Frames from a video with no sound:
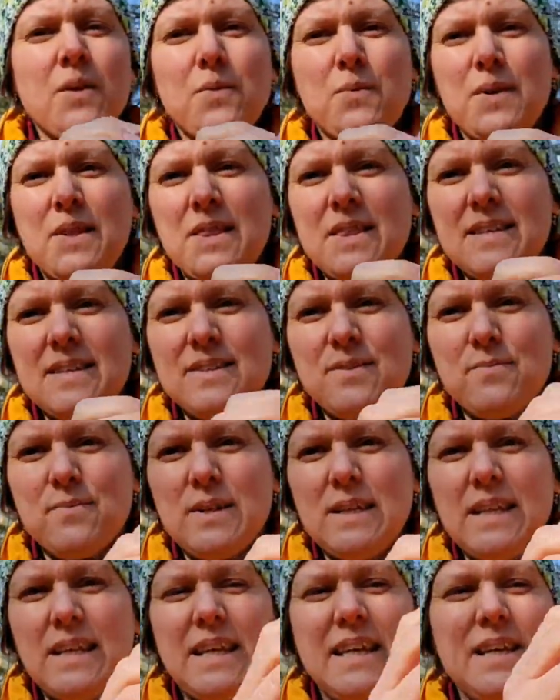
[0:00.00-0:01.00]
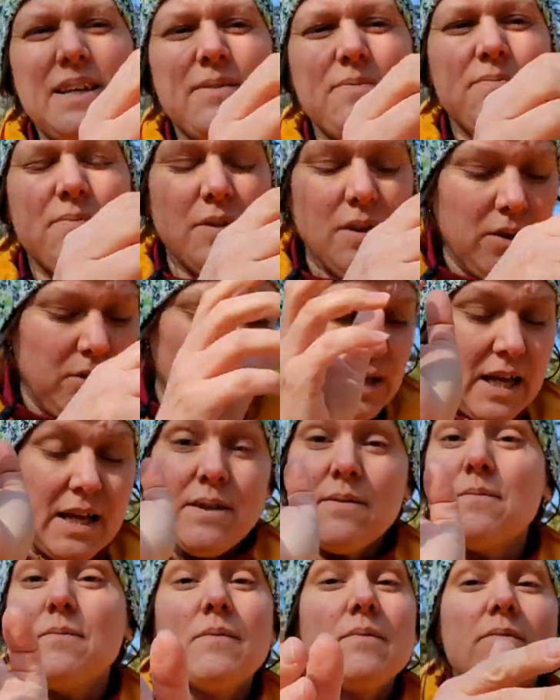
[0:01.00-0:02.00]
with this really, okay,
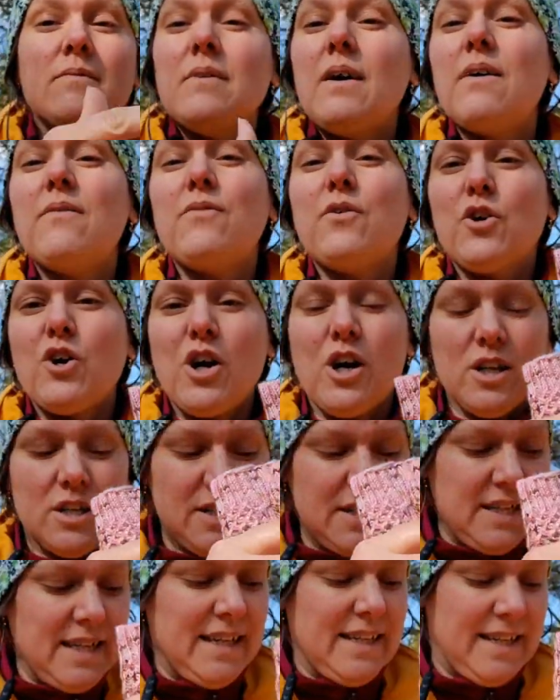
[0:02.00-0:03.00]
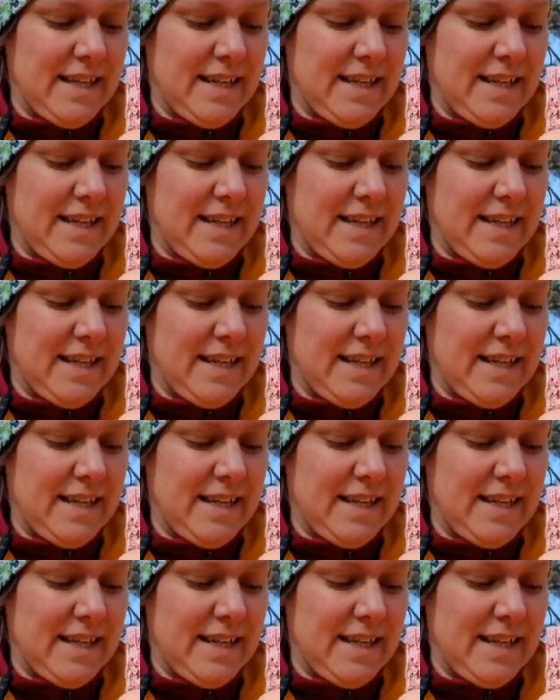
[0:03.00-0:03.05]
forgot.